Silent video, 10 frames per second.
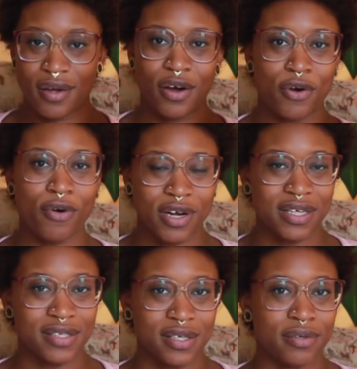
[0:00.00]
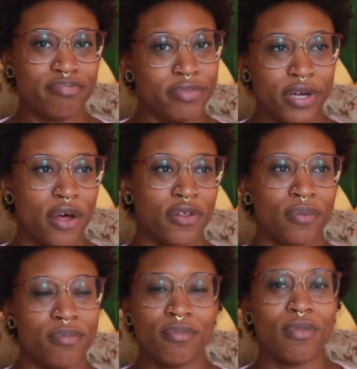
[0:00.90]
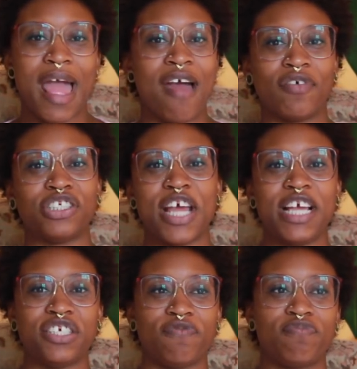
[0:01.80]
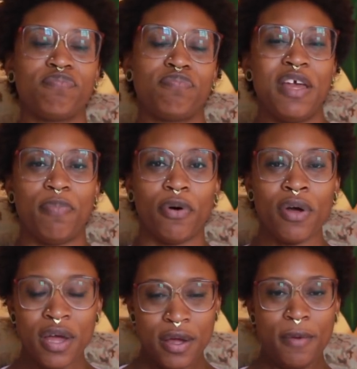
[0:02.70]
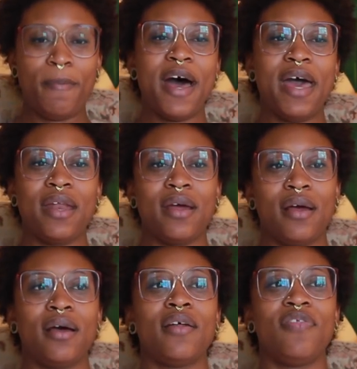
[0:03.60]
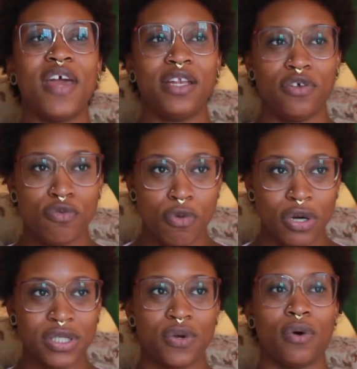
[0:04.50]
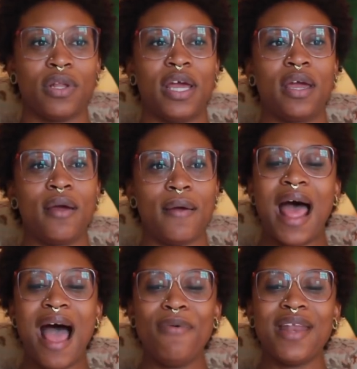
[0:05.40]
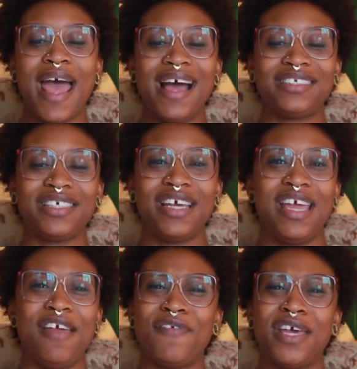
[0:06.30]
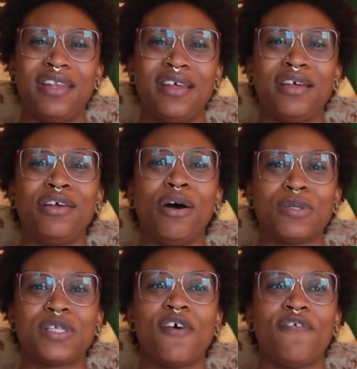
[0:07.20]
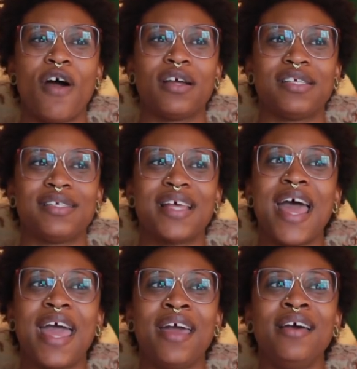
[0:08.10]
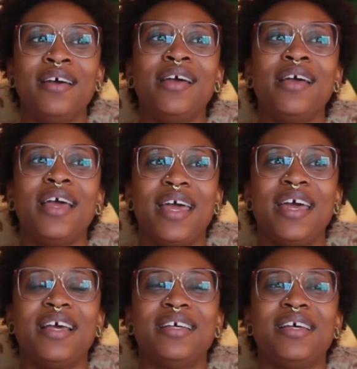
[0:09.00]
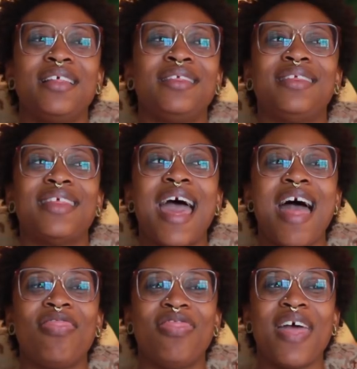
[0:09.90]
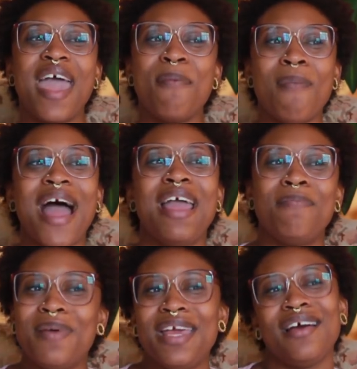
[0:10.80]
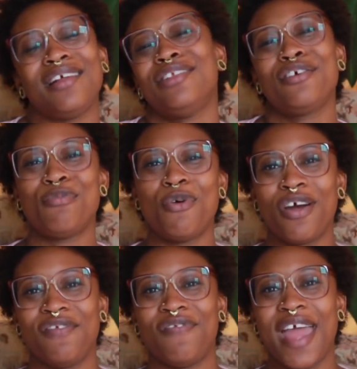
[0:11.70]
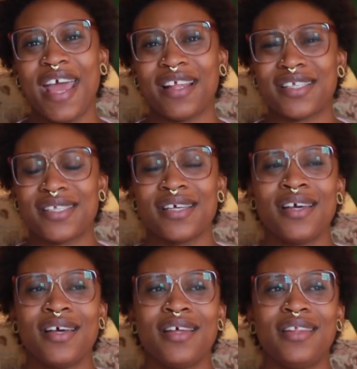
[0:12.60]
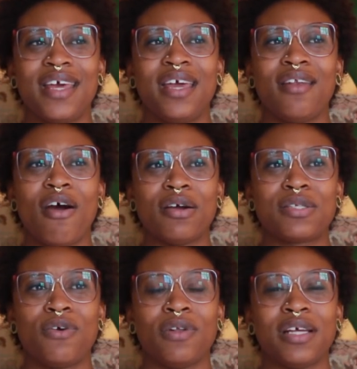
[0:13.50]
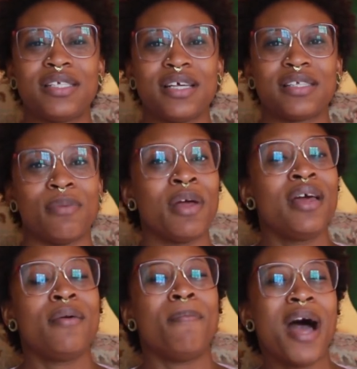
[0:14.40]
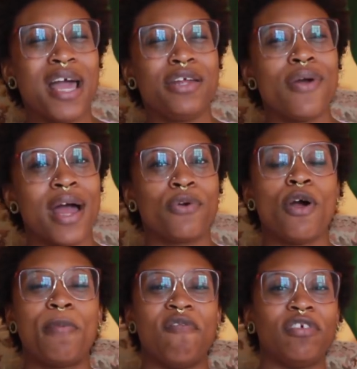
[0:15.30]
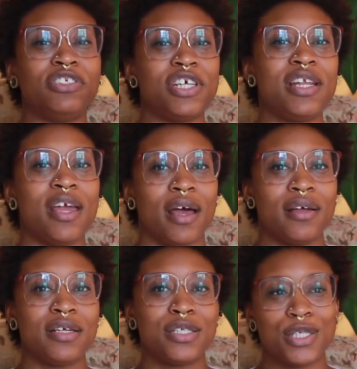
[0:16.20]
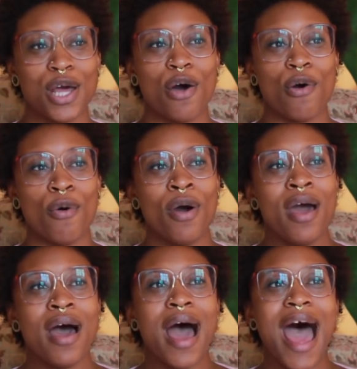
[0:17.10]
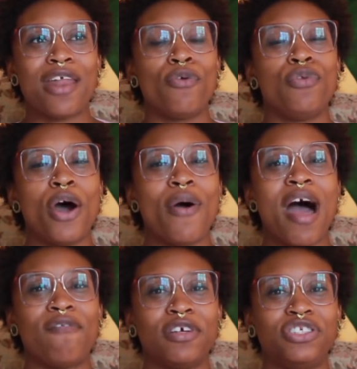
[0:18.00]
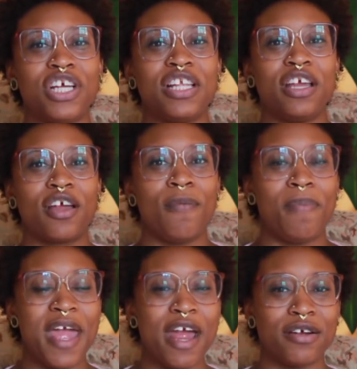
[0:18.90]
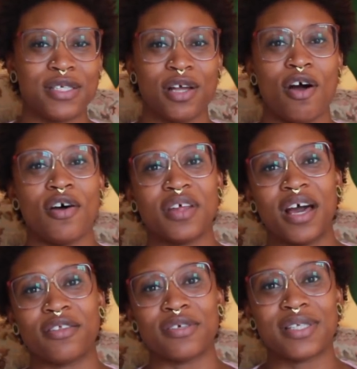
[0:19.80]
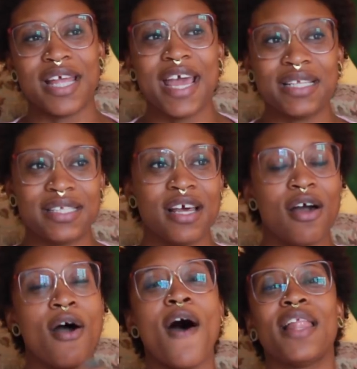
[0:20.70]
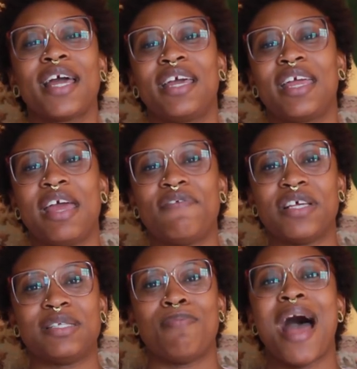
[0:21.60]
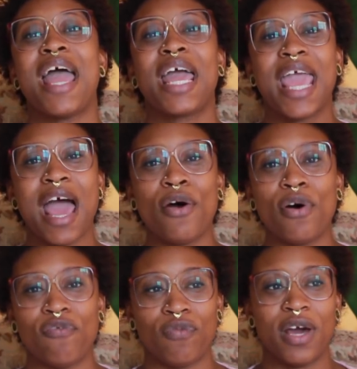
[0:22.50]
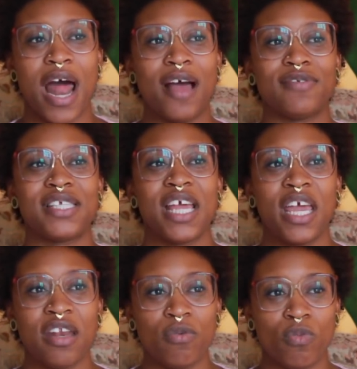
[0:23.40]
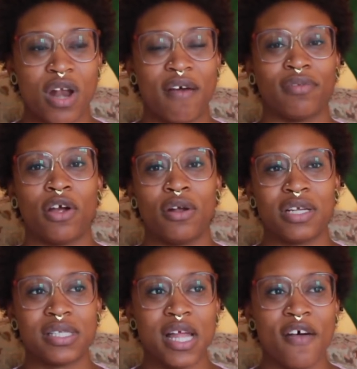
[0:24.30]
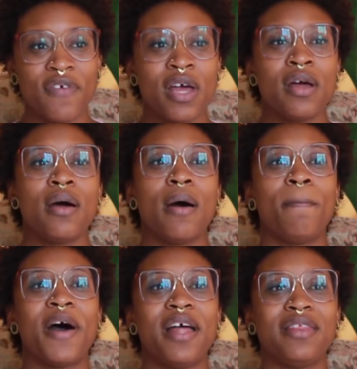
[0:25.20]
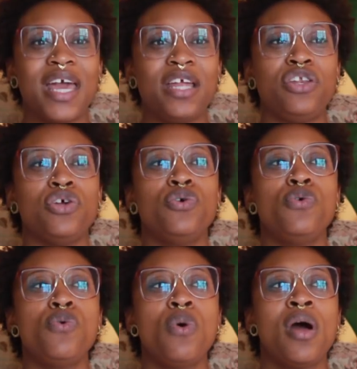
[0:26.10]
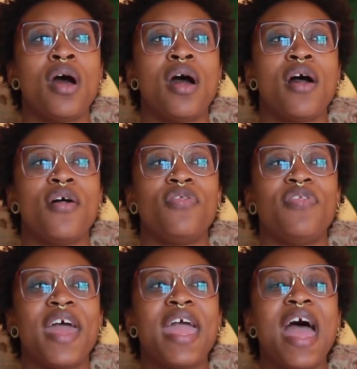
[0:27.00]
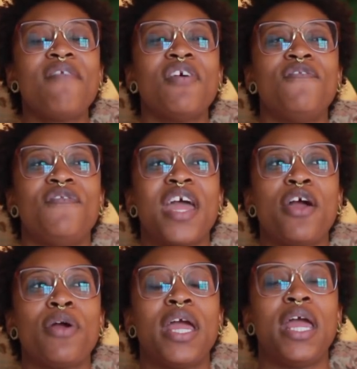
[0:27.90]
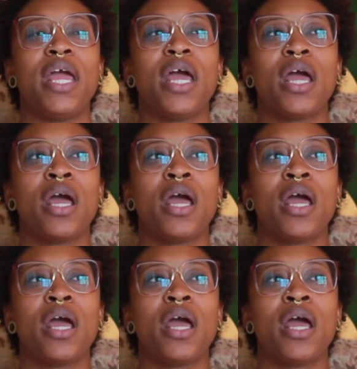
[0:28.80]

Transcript: according to the average age of people. But they do more schooling. I would actually even go so far to say that they might be a little more advanced than our schooling system. Mind you, I grew up in Virginia, so I don't know how Virginia compares to all the other states. All I can give is my account of what I've seen and what I've learned and stuff. But they have a very